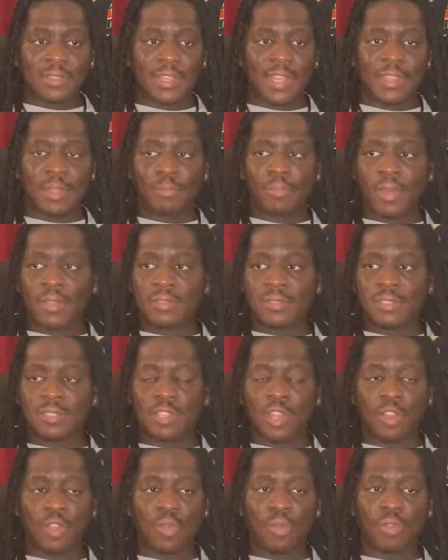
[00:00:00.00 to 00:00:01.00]
and the brothers just
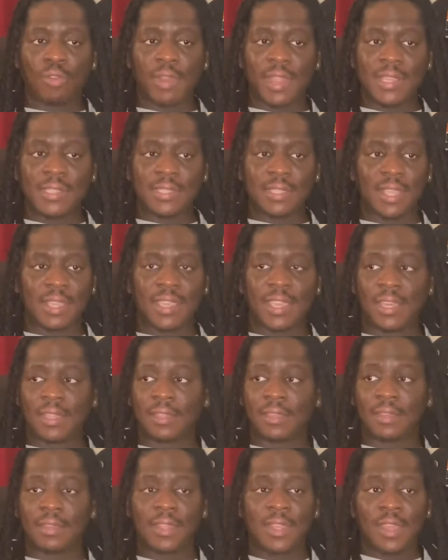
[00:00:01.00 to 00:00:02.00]
start going crazy. They're
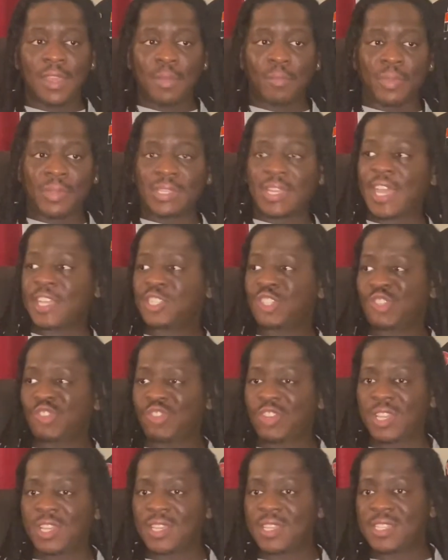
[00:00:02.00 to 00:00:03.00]
killing
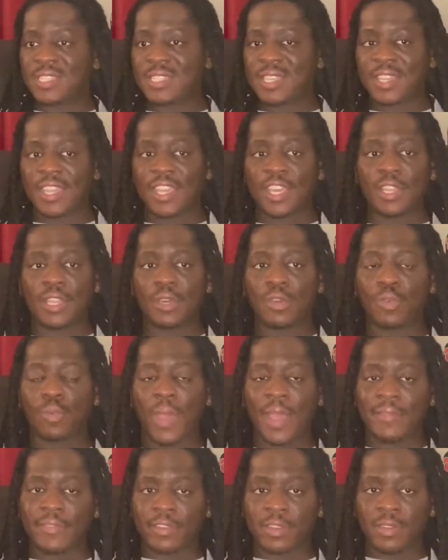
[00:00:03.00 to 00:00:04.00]
pedestrians, they're killing
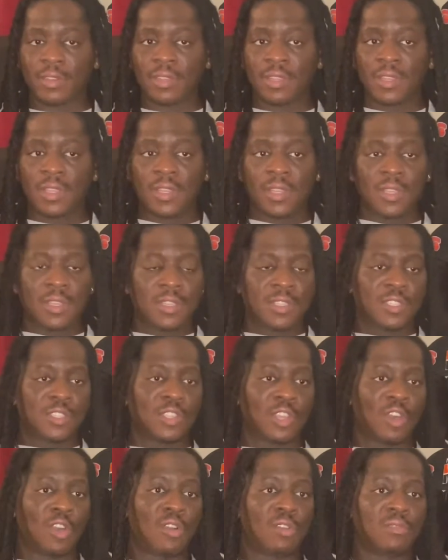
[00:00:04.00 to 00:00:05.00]
whoever.
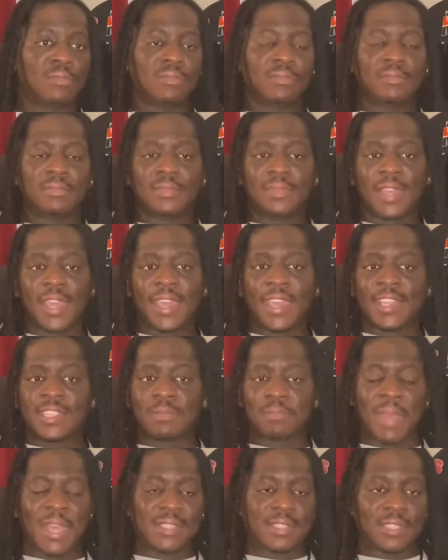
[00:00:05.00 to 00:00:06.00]
So it gets
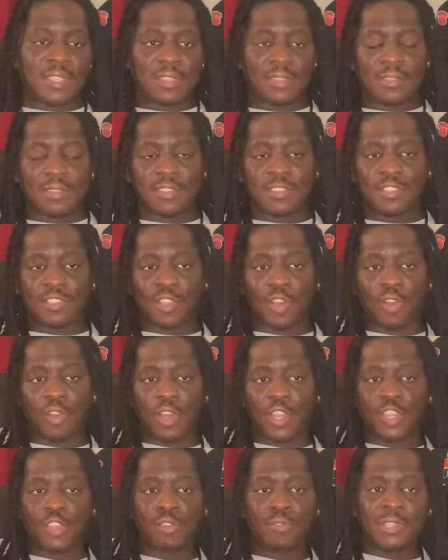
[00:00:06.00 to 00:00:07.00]
messy. So a
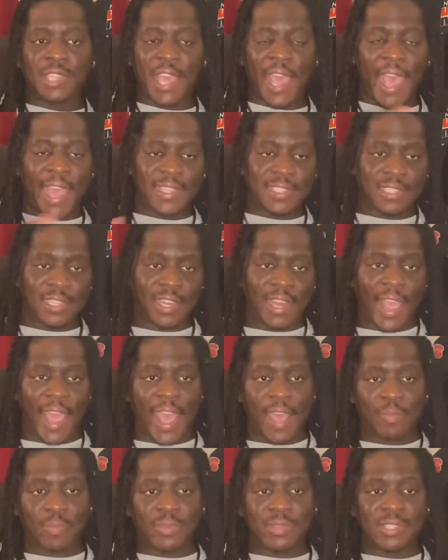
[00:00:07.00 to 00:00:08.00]
huge accident
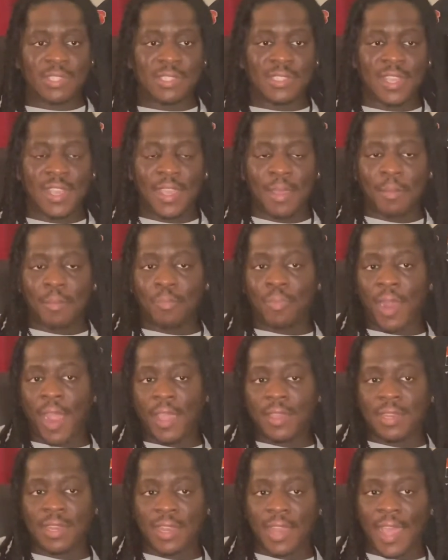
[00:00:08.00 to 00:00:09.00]
happens. prior
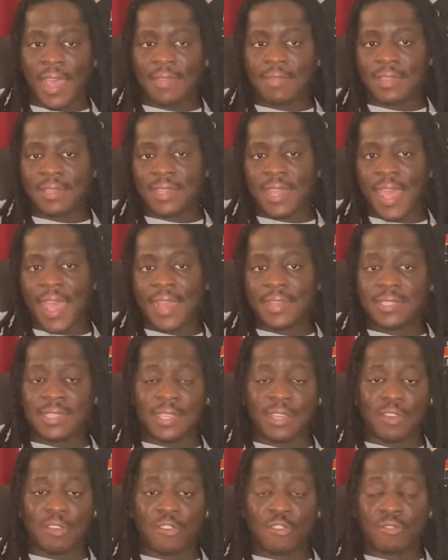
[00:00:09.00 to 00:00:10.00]
to that, the dad
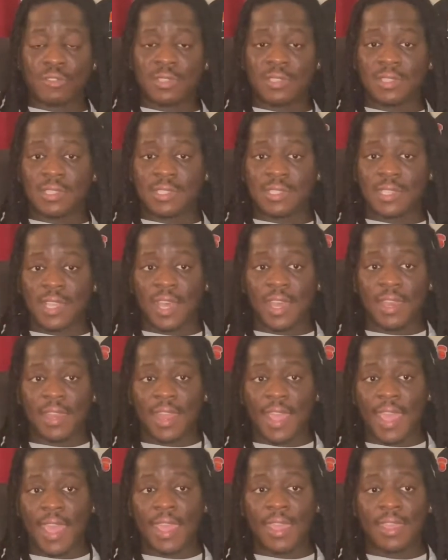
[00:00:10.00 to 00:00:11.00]
tells the son,
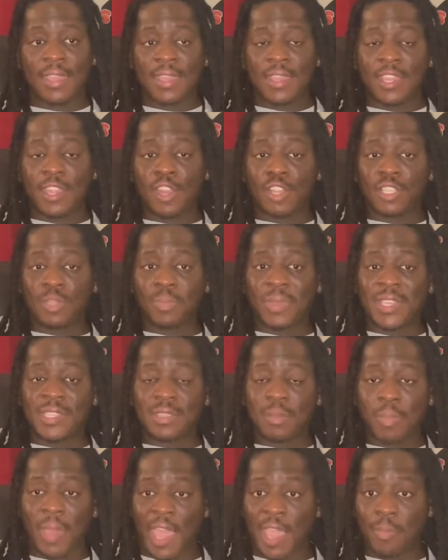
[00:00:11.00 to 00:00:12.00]
hey, here's a piece of
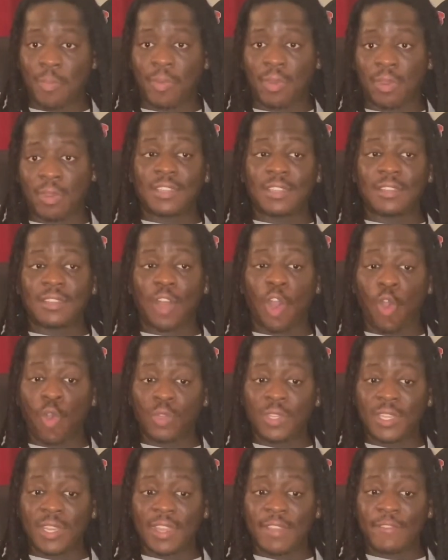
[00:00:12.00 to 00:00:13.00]
paper, hold
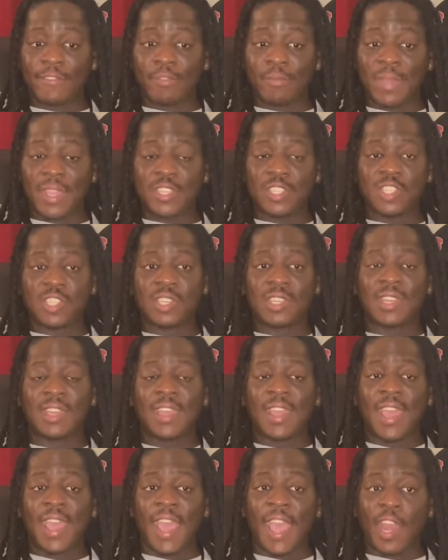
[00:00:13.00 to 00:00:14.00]
the information
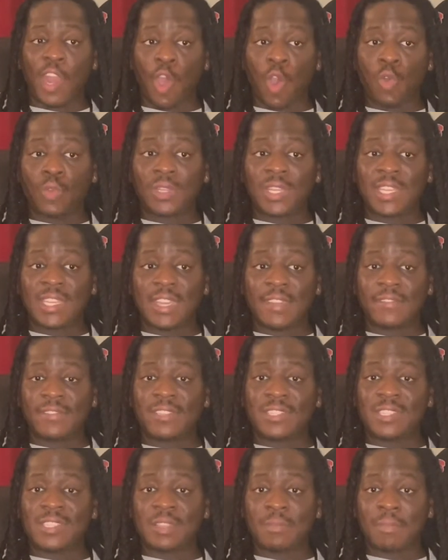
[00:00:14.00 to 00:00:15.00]
and only give it to
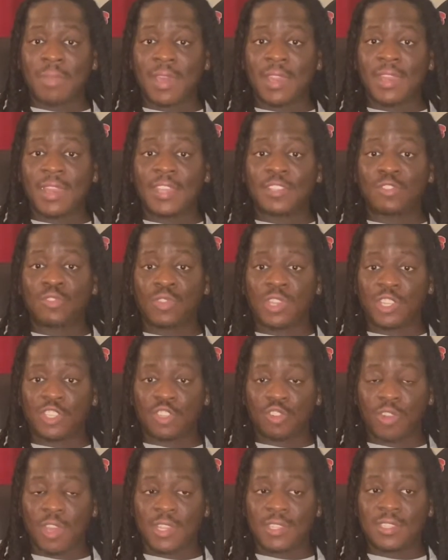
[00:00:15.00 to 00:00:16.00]
somebody that you can
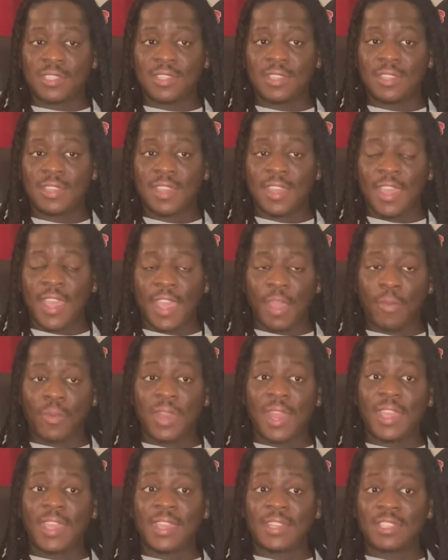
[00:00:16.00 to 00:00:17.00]
trust. And when they
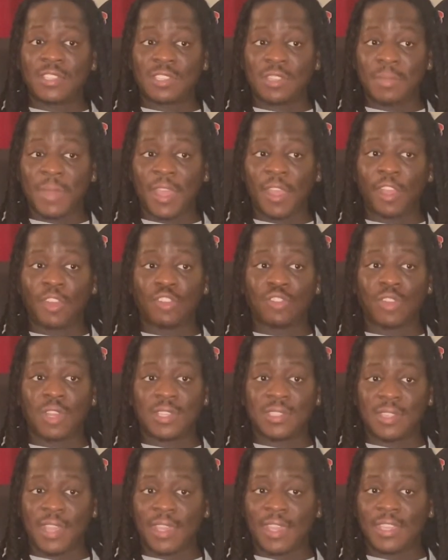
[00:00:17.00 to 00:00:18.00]
get to somebody you can
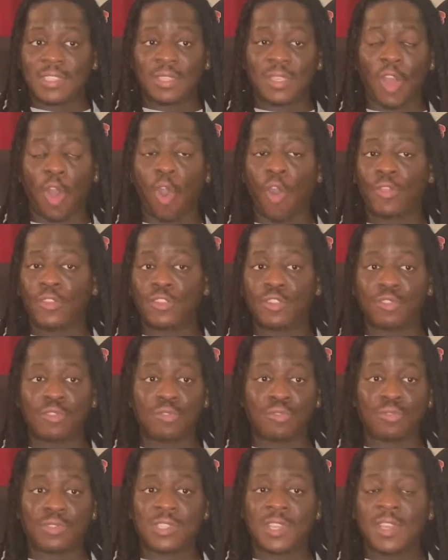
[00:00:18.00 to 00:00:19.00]
trust, I guess call the
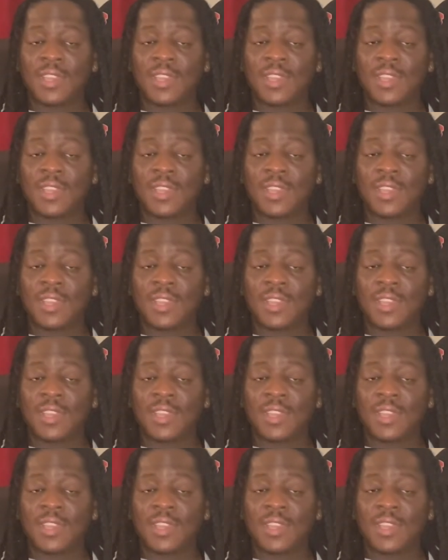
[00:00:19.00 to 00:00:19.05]
news,